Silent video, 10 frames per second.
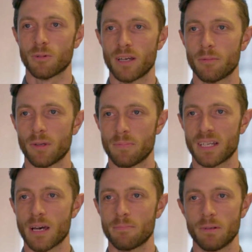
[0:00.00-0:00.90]
we're able to
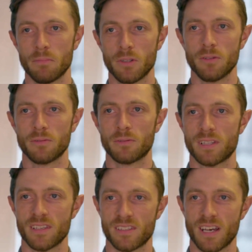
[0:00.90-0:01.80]
pick up and move
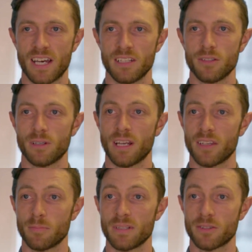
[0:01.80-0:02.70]
to the side and do
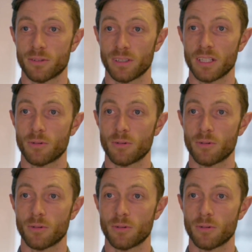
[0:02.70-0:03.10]
another piece really